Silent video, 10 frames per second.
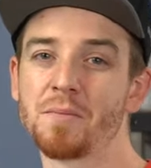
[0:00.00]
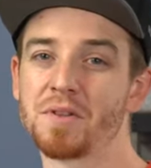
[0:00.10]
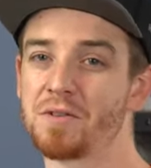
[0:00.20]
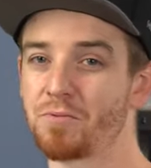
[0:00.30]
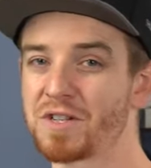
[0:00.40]

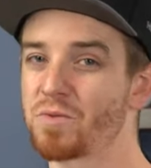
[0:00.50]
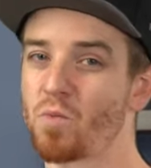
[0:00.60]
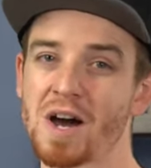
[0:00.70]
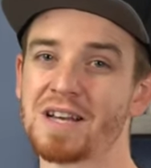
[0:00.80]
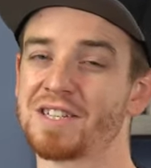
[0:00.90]
But the reason
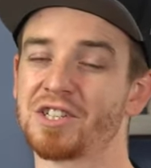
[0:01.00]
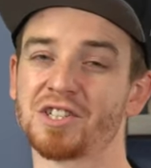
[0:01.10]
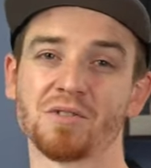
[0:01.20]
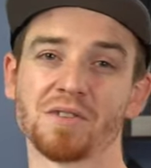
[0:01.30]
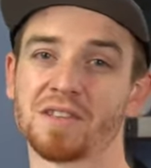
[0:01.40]
why is I
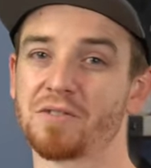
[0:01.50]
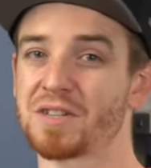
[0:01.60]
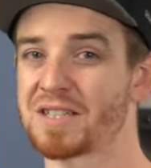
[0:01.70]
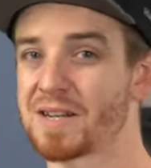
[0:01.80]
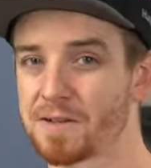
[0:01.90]
just don't think they're
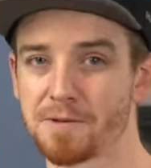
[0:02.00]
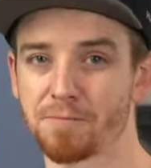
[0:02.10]
aesthetically